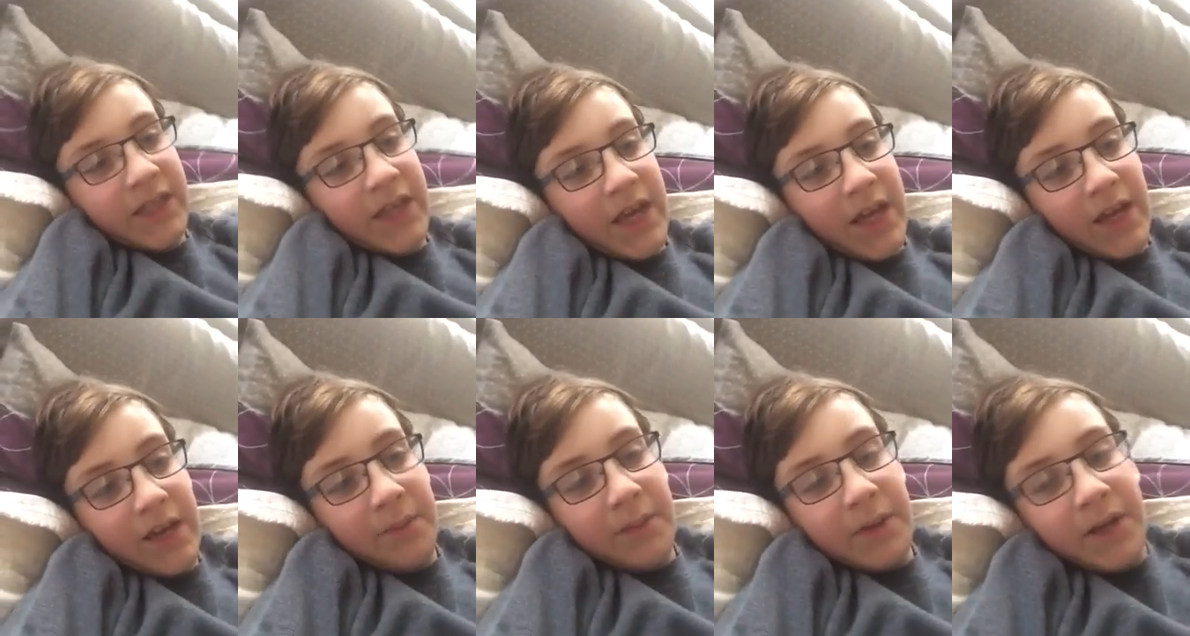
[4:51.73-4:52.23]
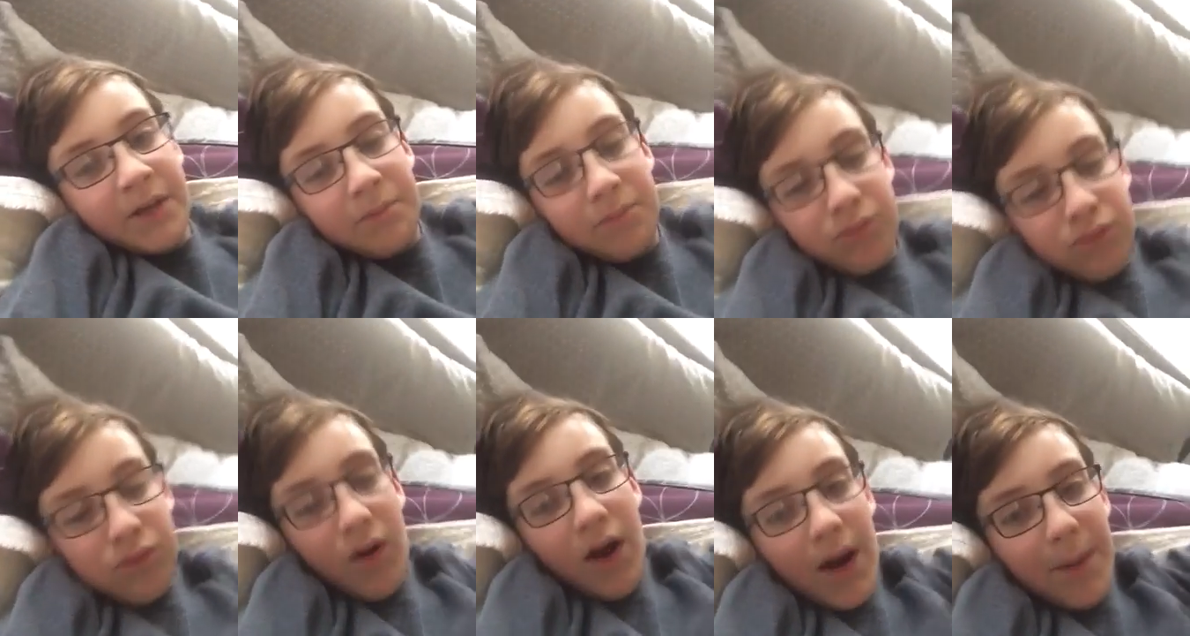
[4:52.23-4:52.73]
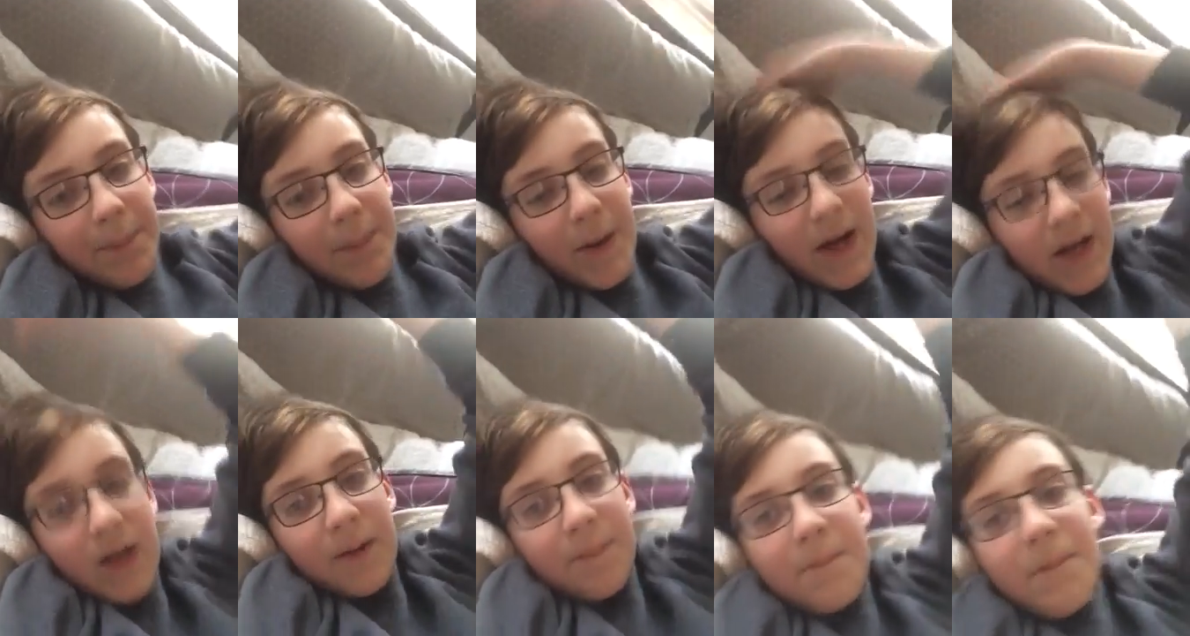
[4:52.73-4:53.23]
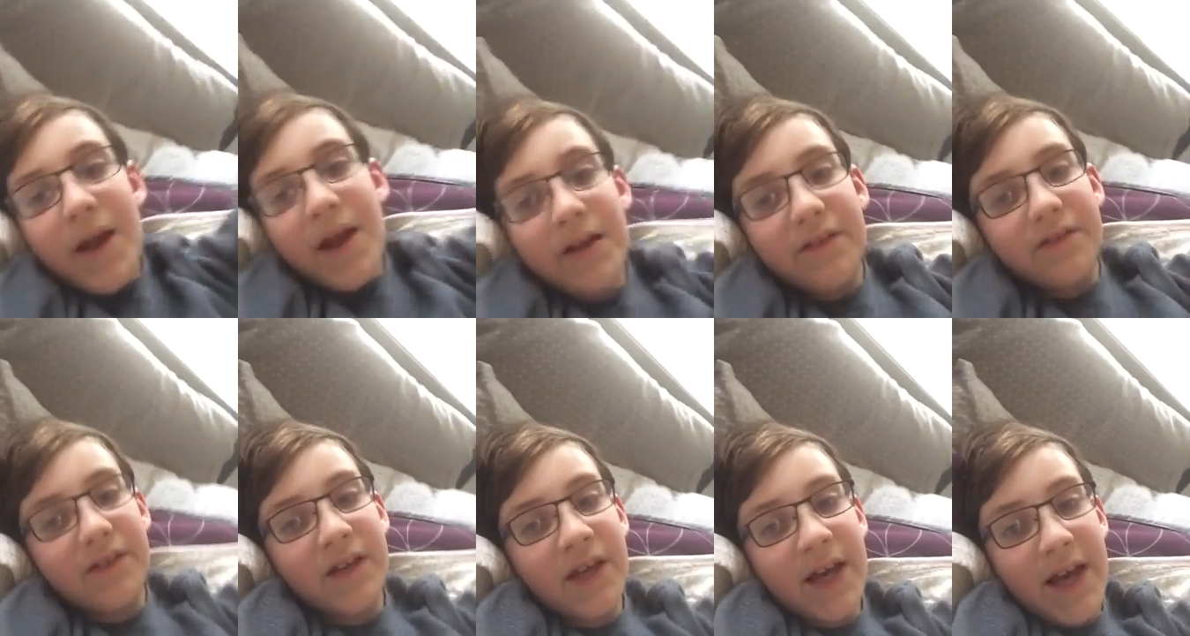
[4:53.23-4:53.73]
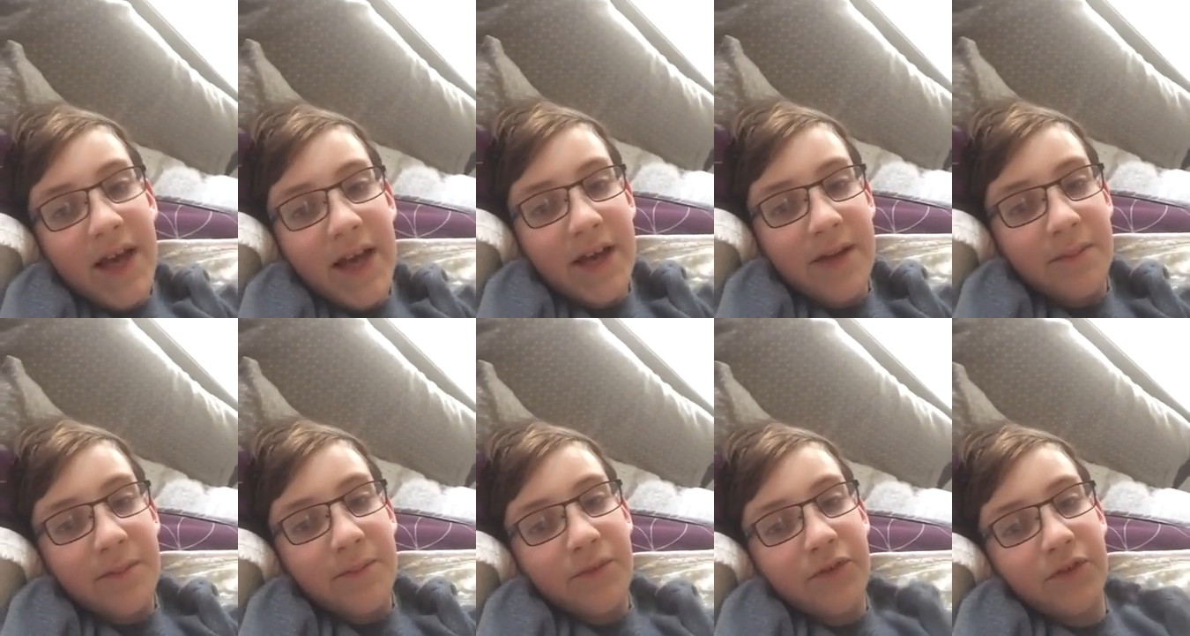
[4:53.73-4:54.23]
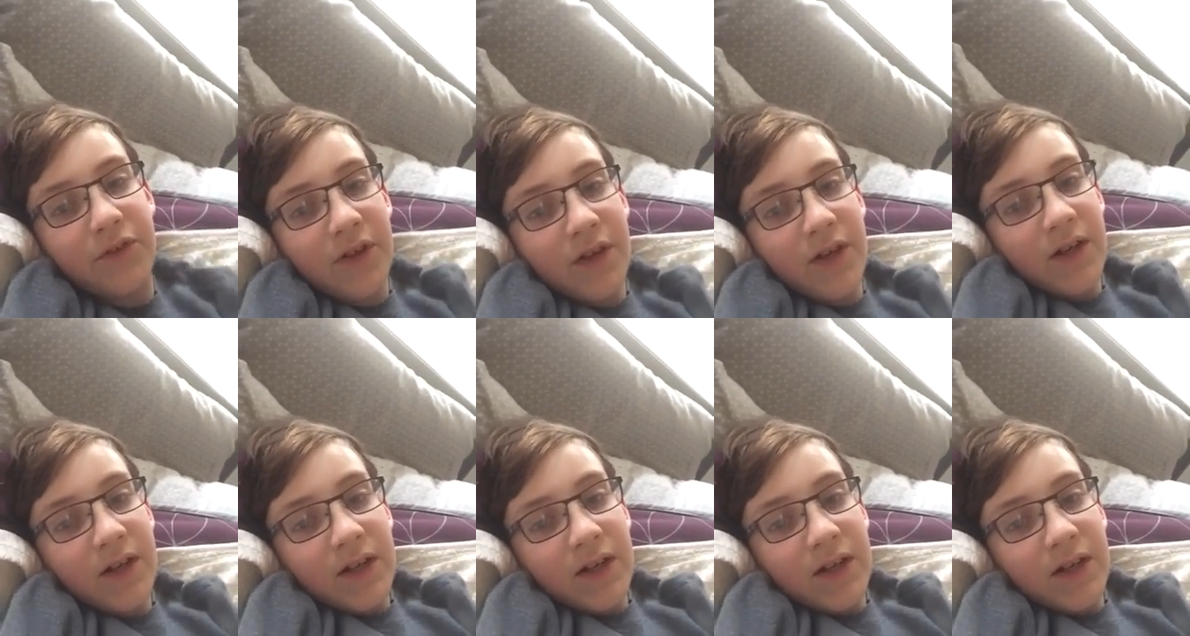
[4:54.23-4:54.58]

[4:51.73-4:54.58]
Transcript: the game and it brought back amazing games.